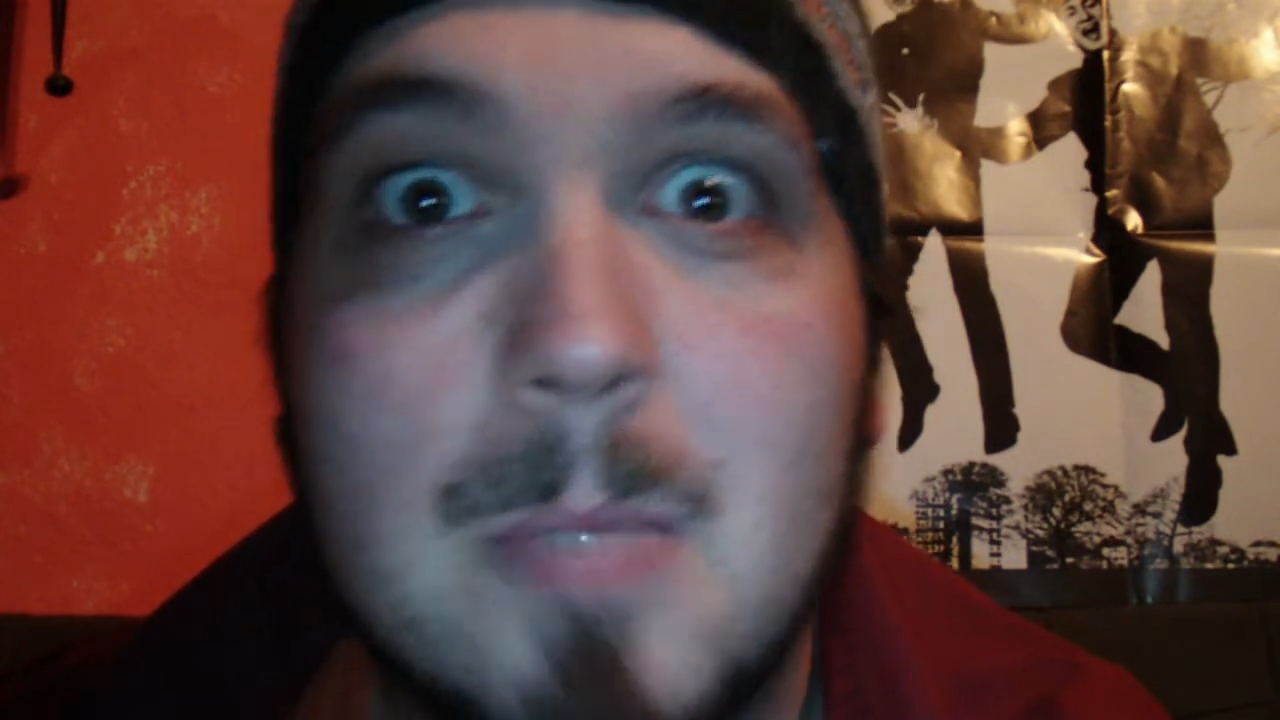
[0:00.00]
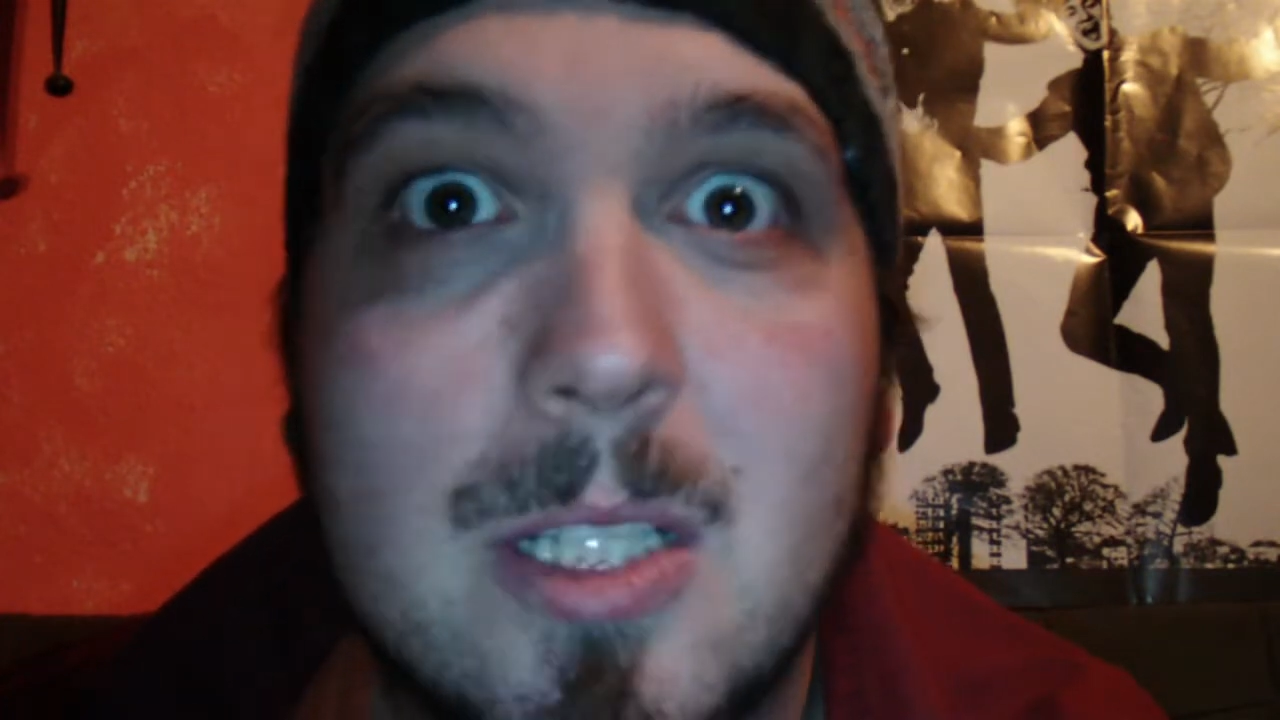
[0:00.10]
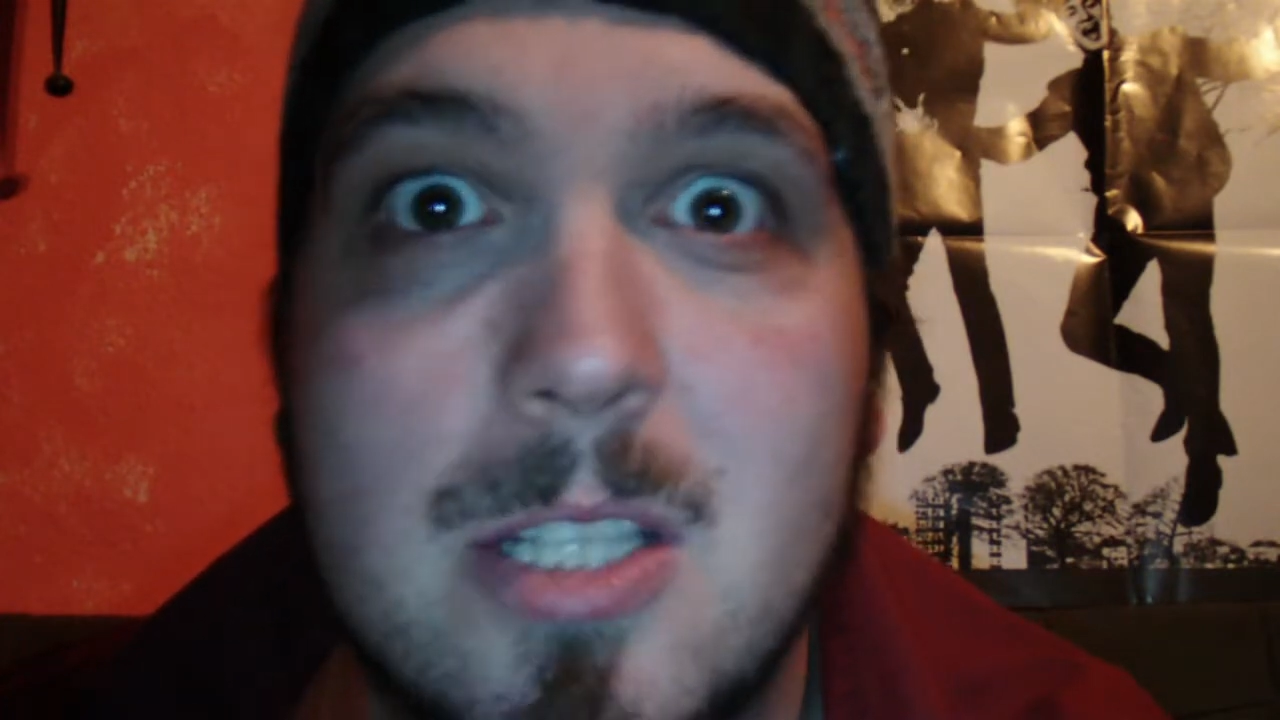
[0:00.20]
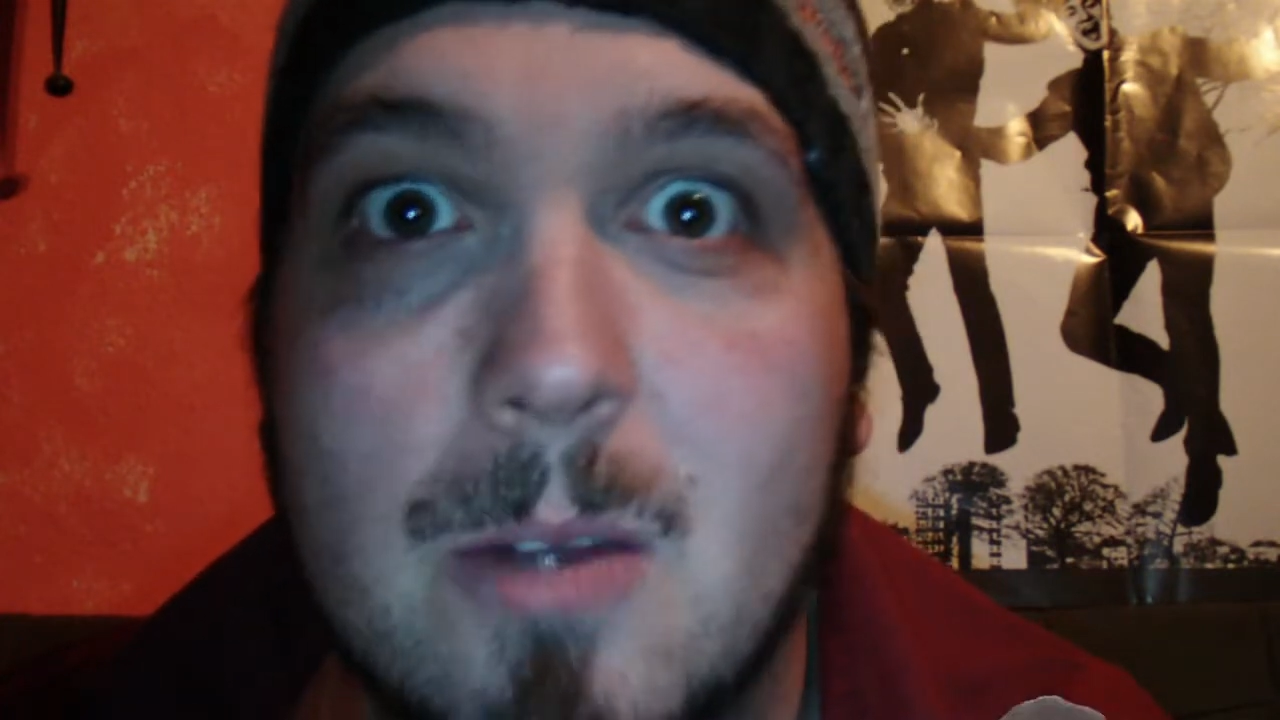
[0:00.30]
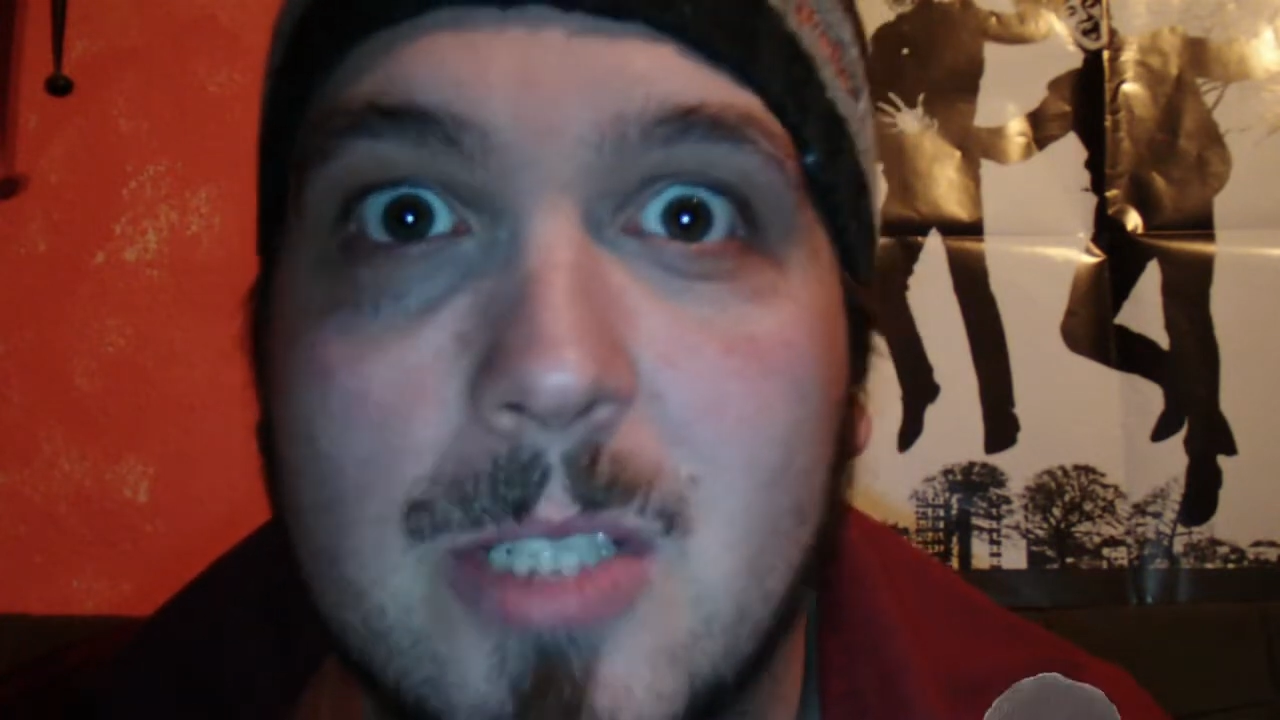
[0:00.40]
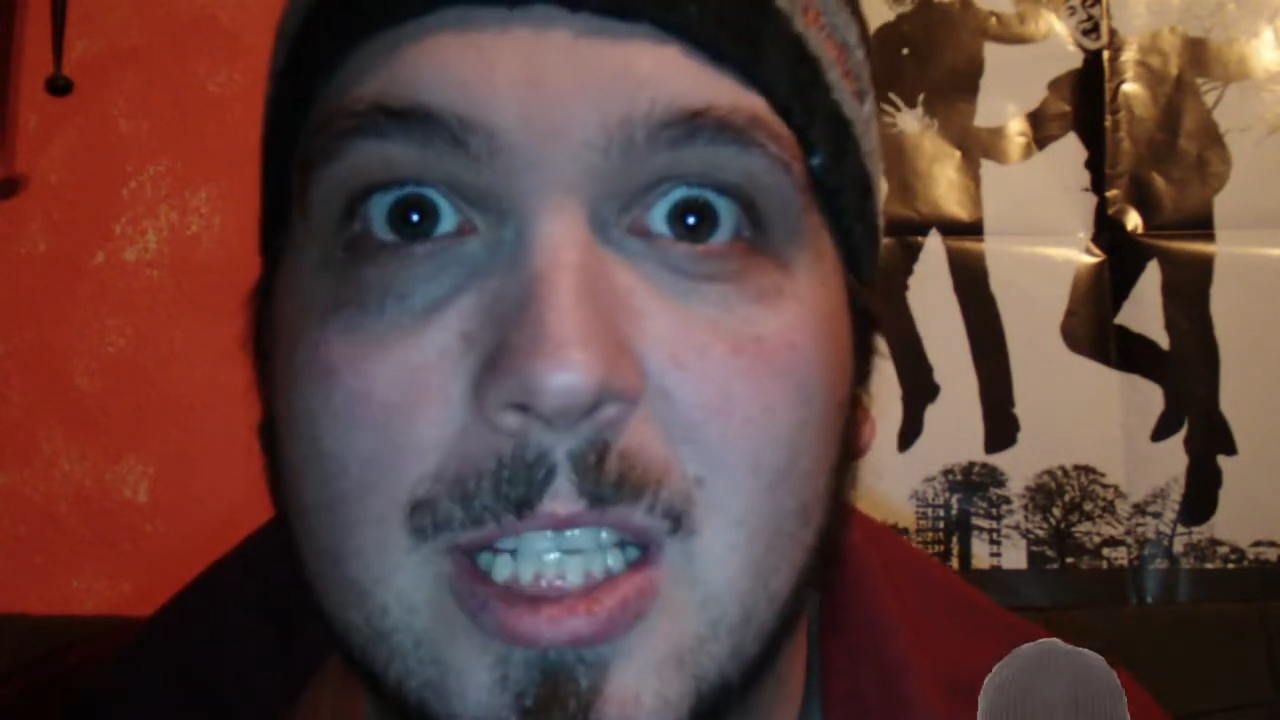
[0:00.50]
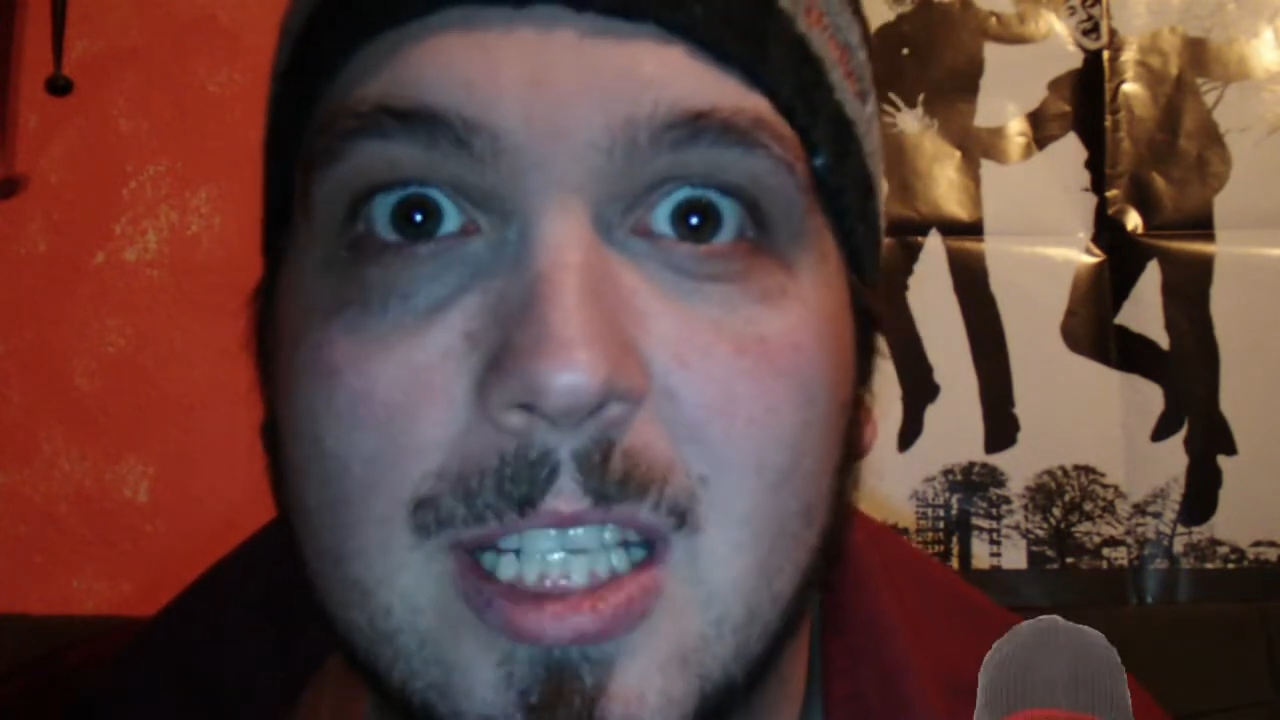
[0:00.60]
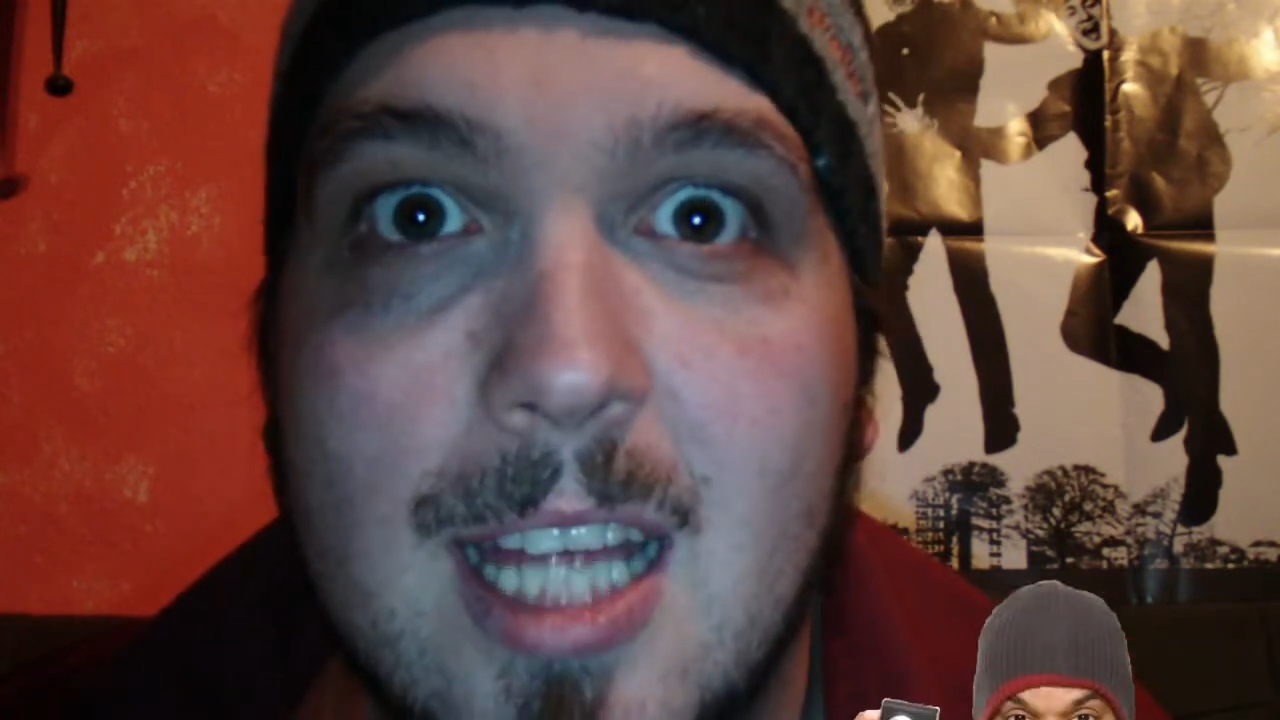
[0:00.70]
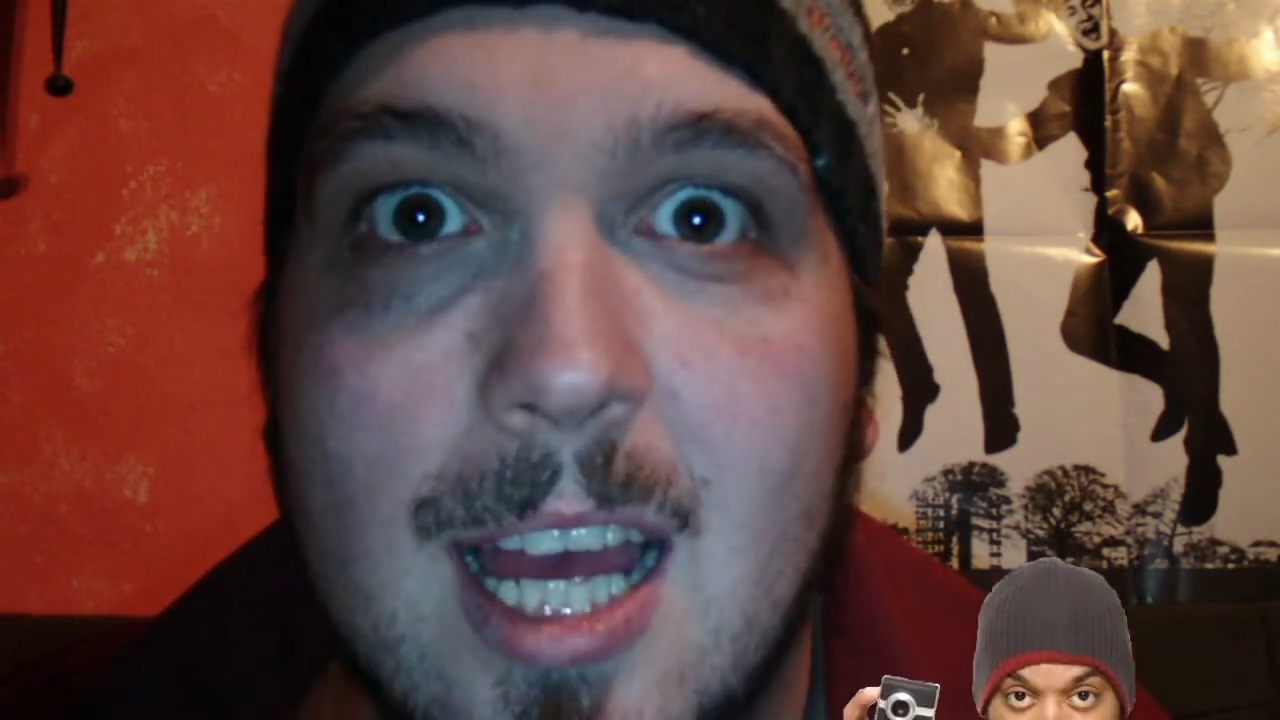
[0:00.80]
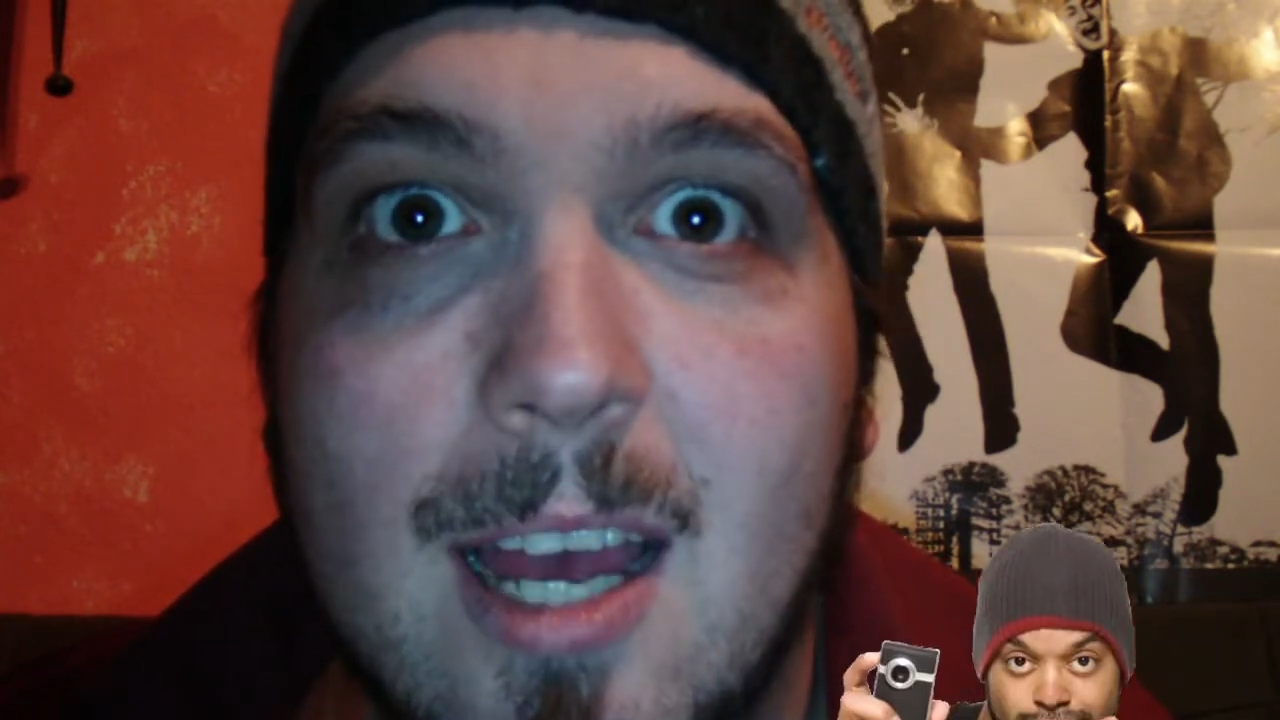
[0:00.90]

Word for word: Milton Kid,